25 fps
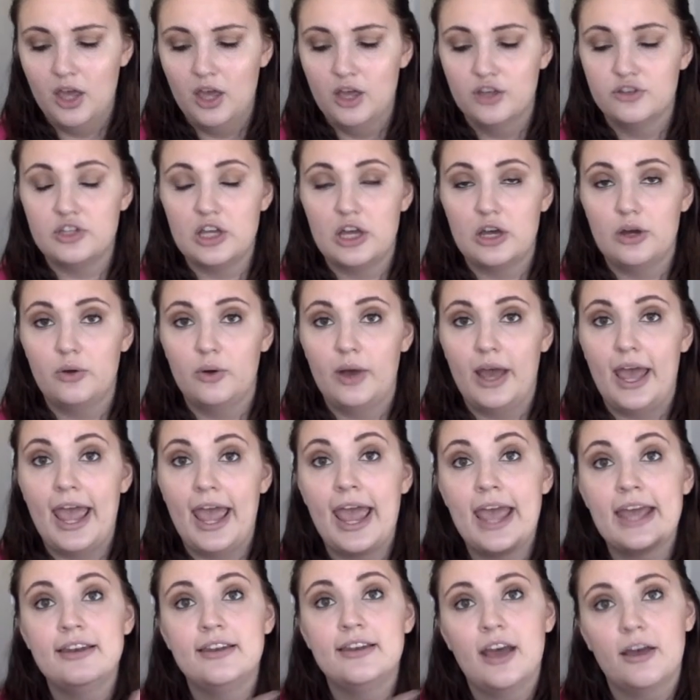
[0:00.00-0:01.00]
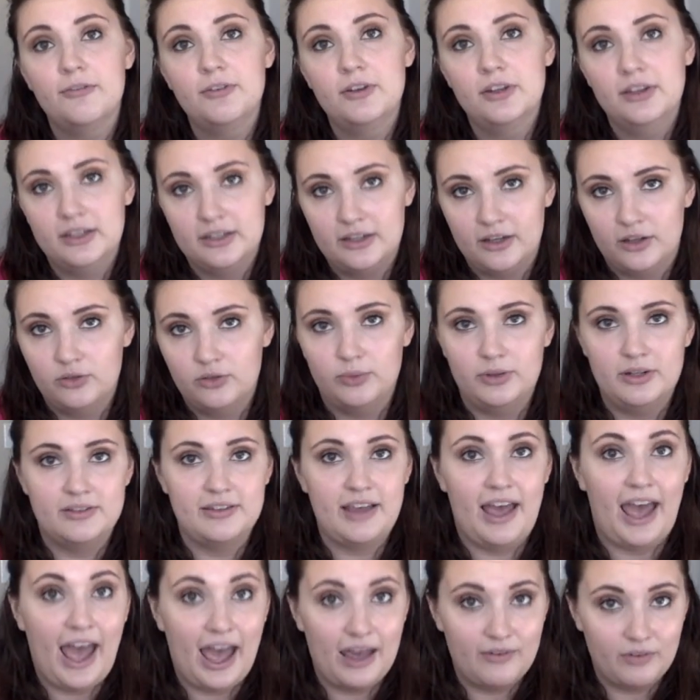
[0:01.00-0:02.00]
So it definitely does what it's
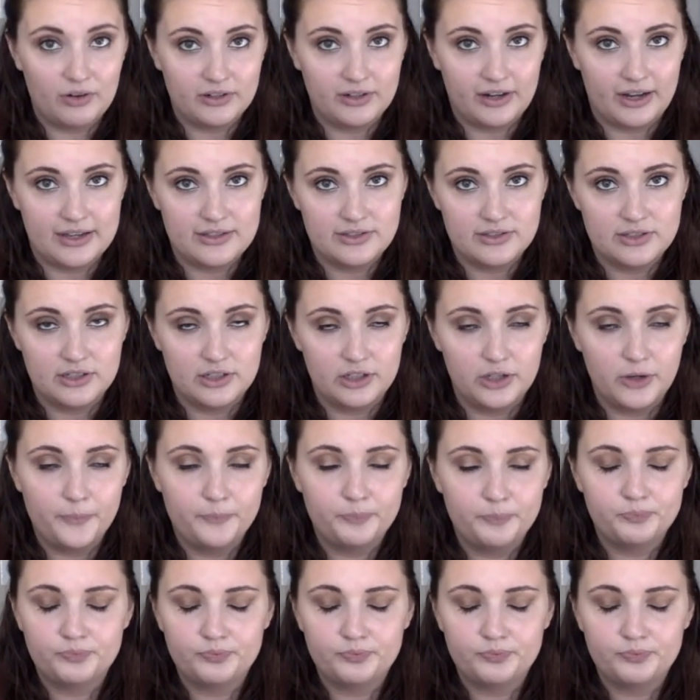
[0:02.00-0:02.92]
advertised to do.